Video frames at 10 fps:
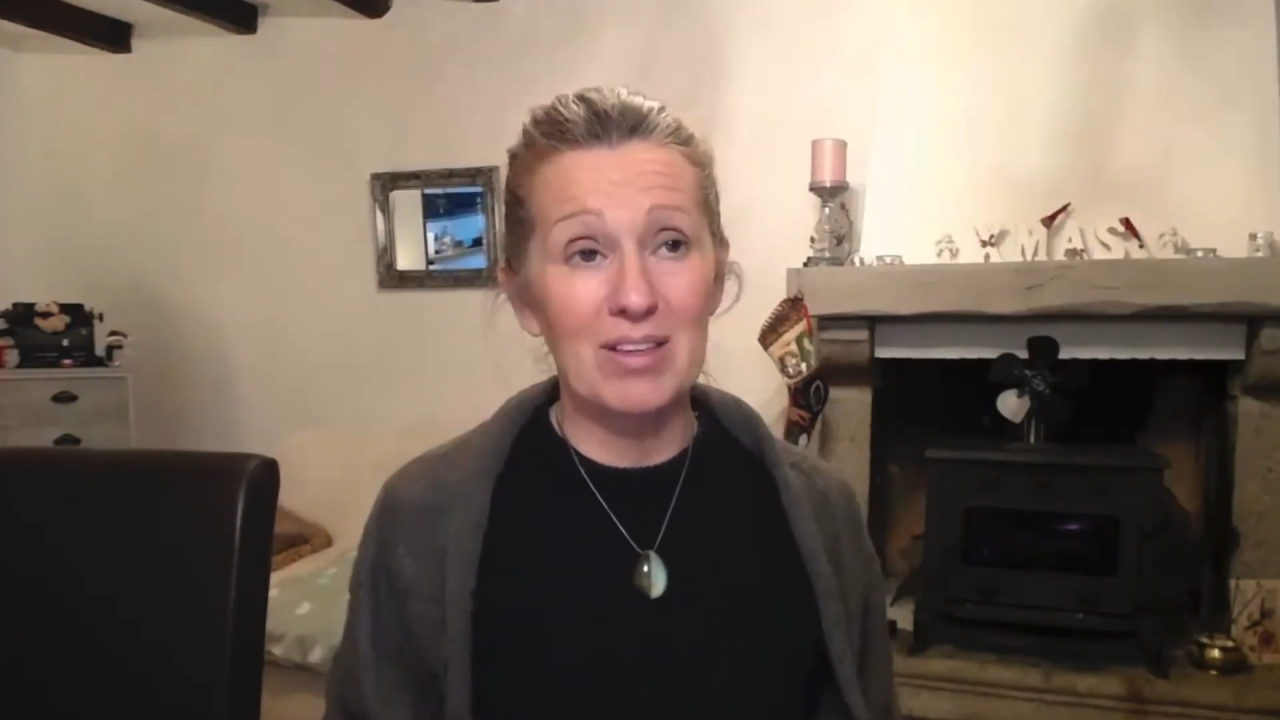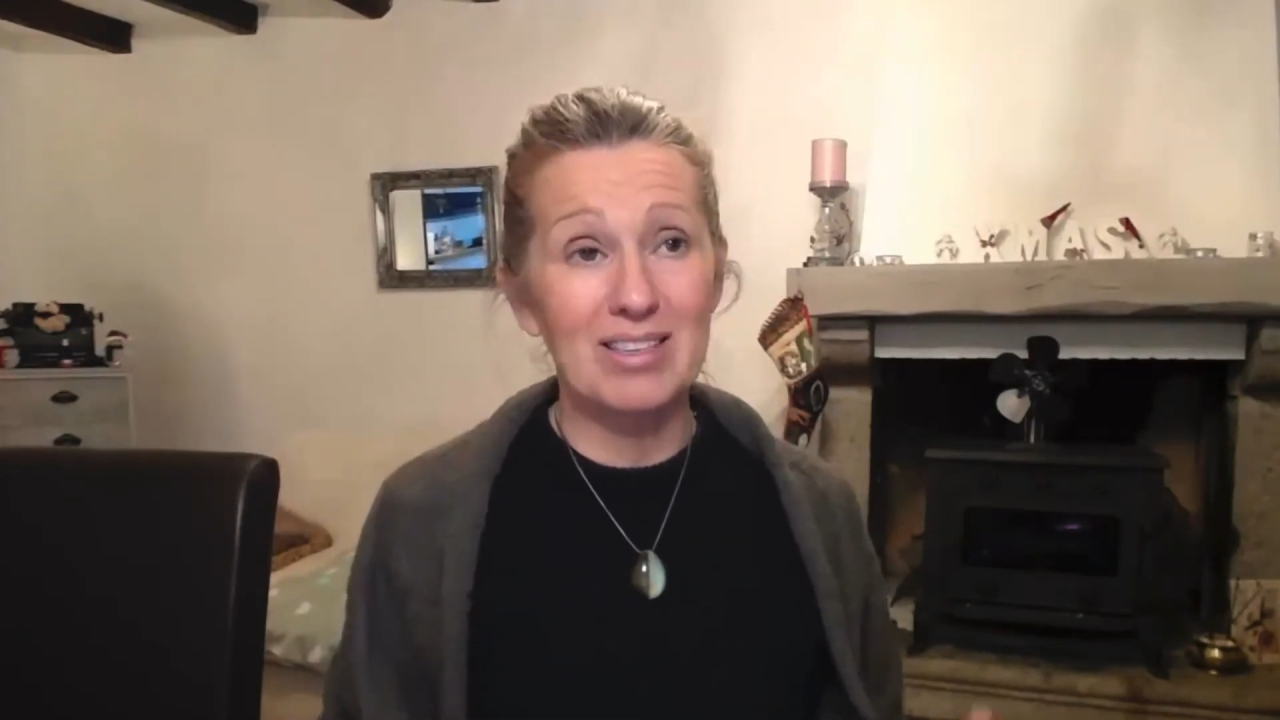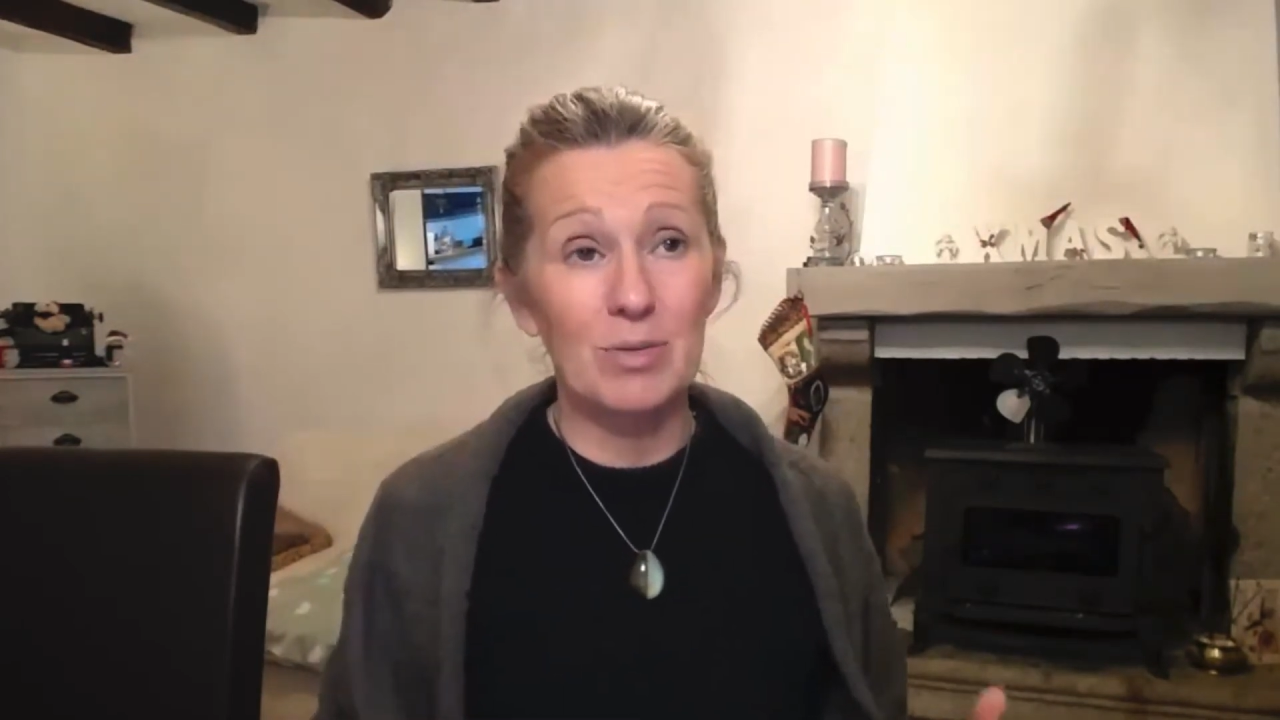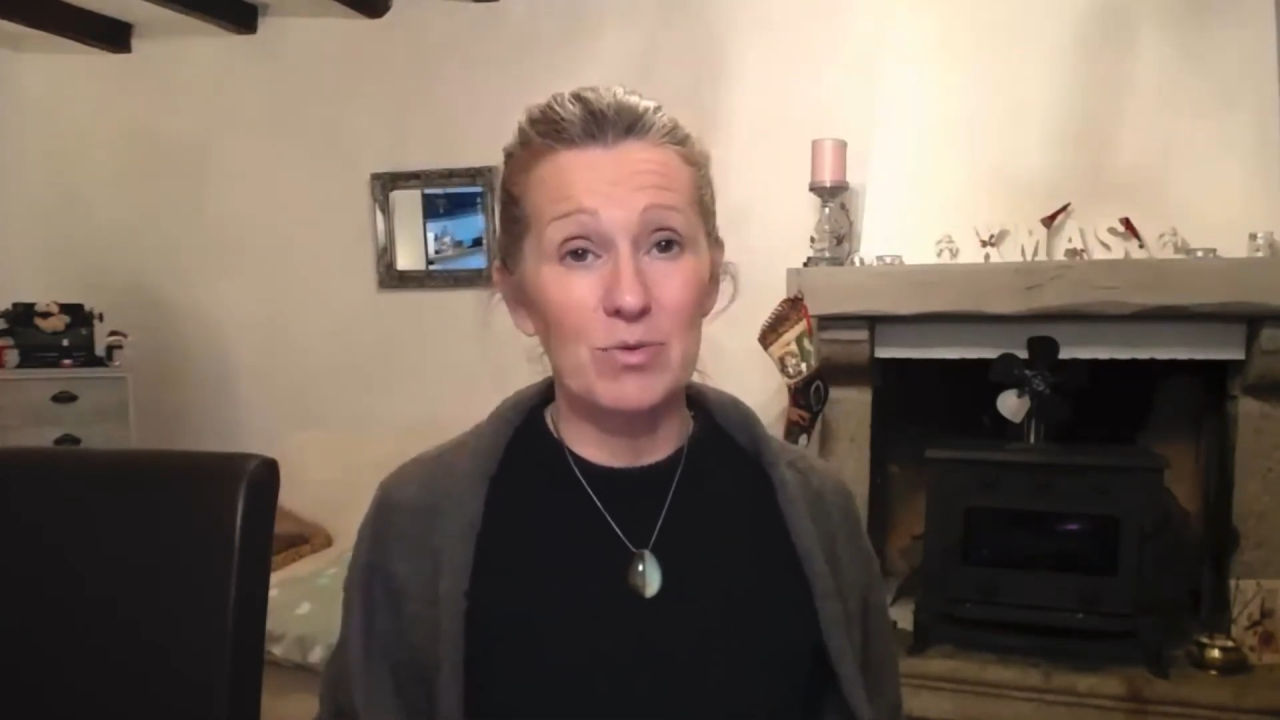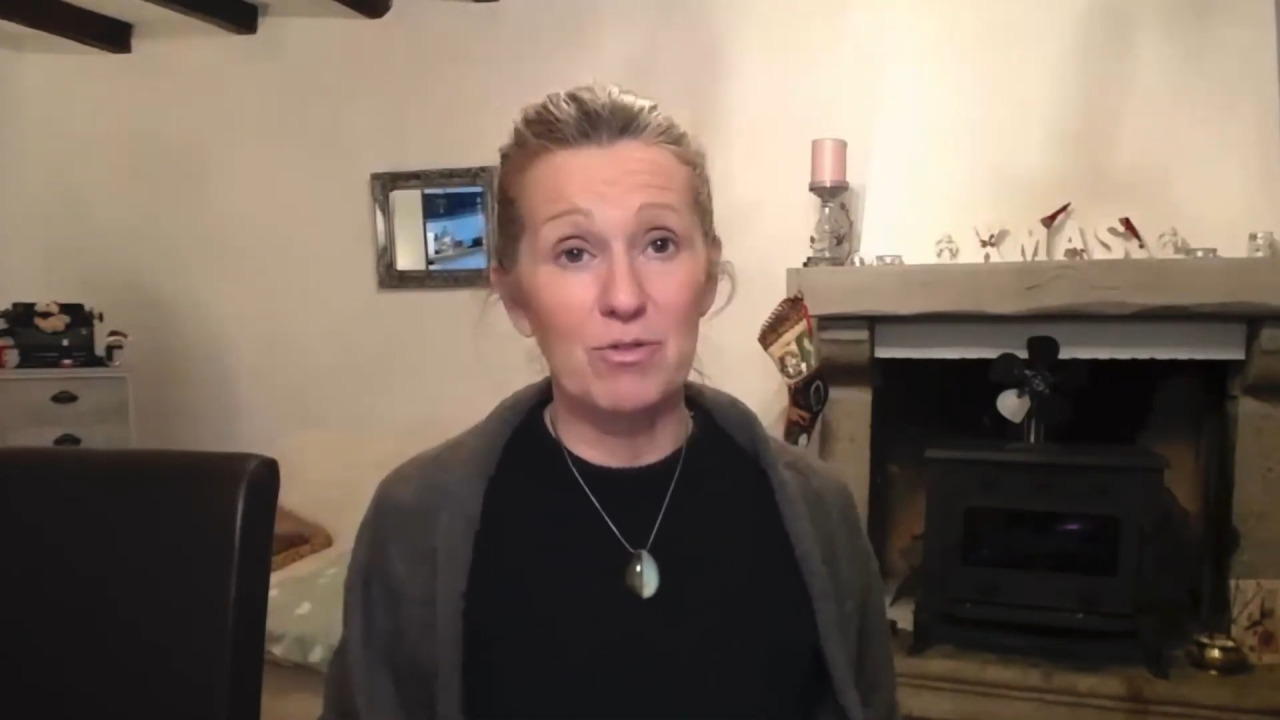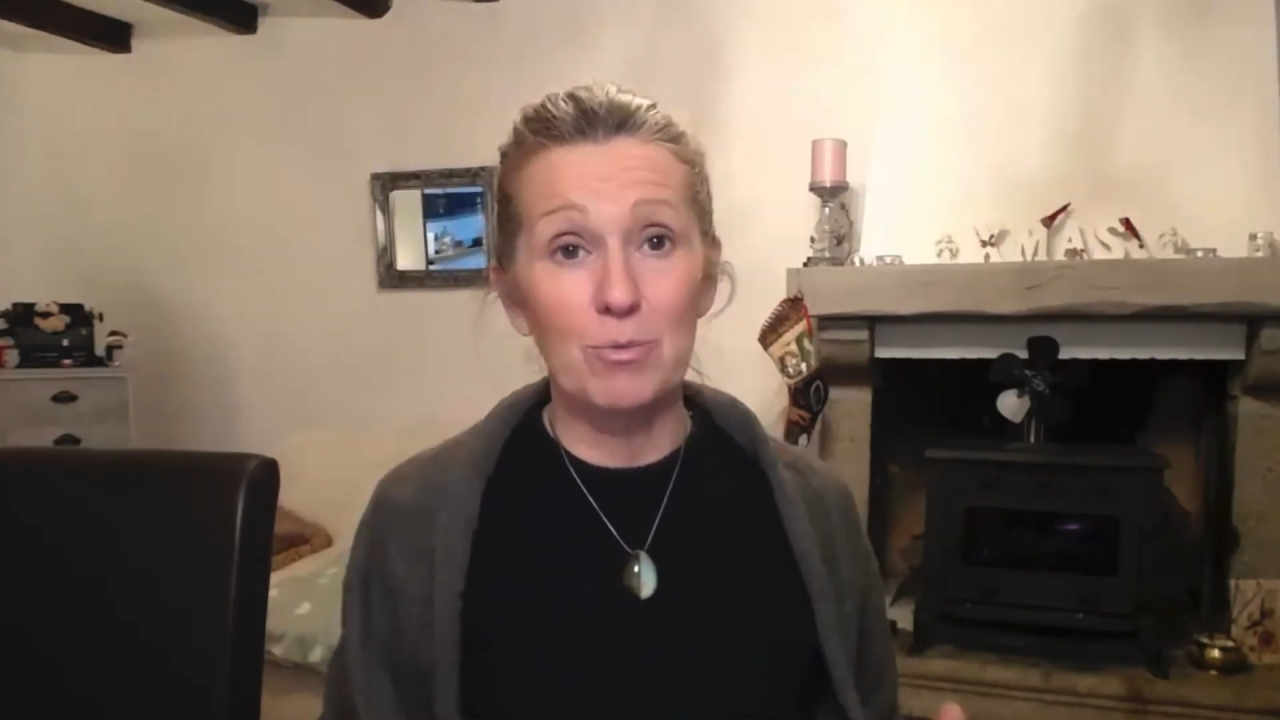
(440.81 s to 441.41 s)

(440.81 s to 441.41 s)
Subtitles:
and it was from